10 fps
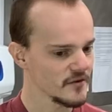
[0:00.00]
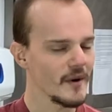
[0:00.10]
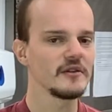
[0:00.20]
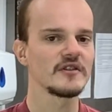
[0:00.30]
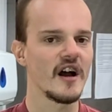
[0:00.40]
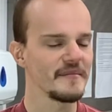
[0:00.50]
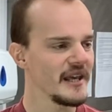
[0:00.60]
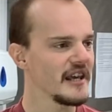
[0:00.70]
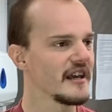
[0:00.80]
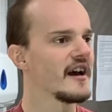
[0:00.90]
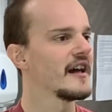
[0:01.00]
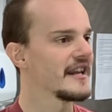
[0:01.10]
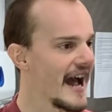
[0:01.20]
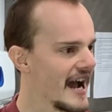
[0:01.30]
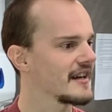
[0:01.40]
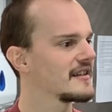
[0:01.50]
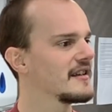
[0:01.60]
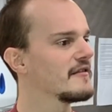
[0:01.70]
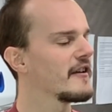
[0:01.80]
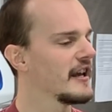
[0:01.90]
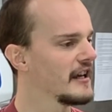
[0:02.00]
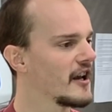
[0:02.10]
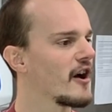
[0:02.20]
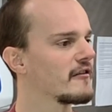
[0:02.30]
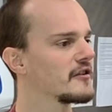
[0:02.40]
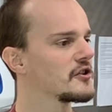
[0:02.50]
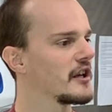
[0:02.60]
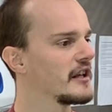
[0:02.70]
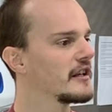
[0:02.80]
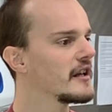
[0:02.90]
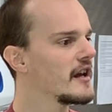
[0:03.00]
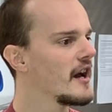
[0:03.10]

dwell time here an active, encouraging,